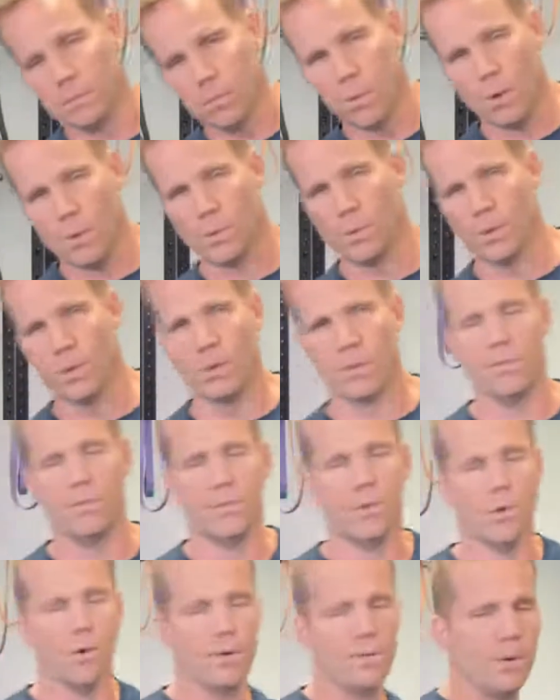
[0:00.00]
what we're looking
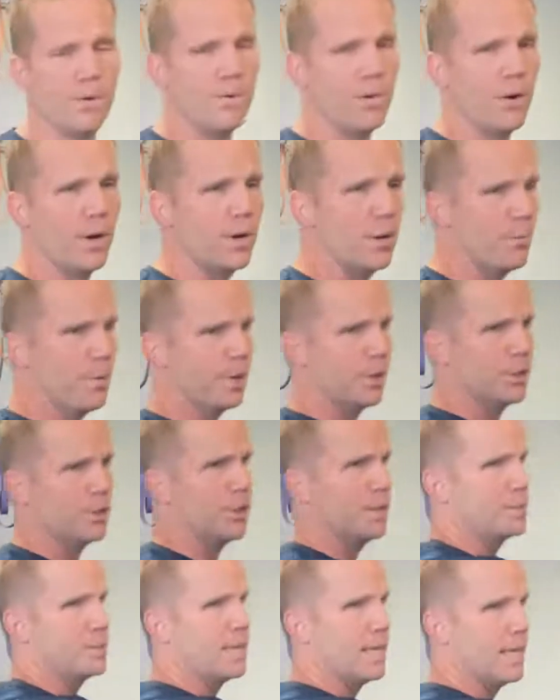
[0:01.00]
for. Before I do
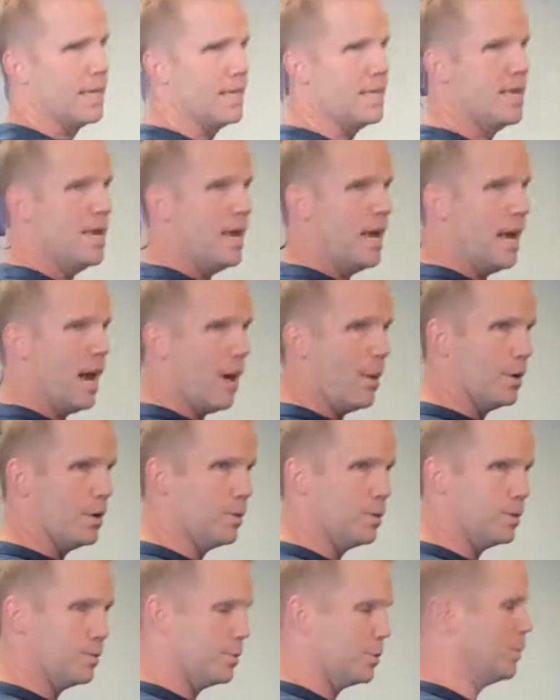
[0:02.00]
push-ups, then I want
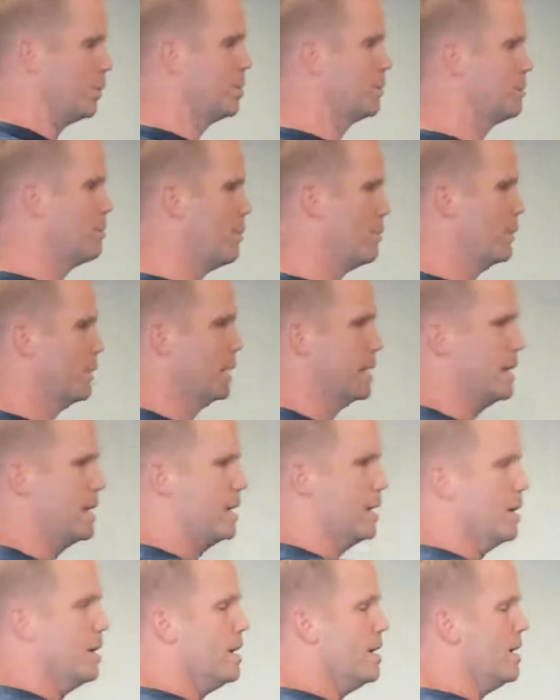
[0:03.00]
to do some shoulder mobility here.